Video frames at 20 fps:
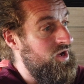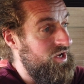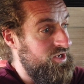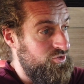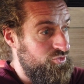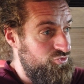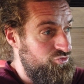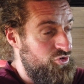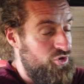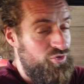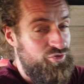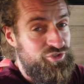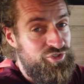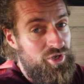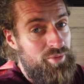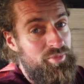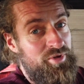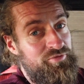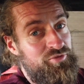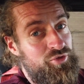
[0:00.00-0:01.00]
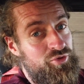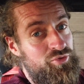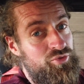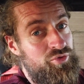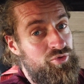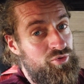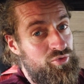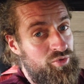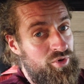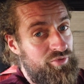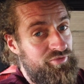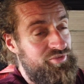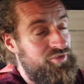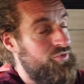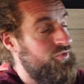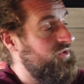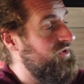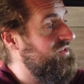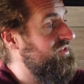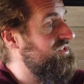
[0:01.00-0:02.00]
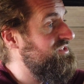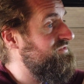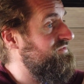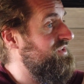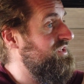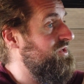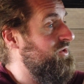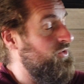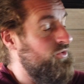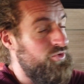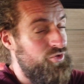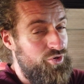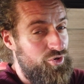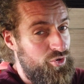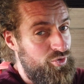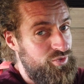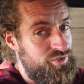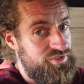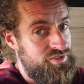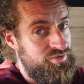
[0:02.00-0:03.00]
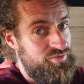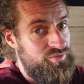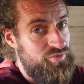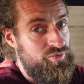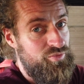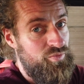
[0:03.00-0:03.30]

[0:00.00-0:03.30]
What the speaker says: I do know some of you who are viewing this video knows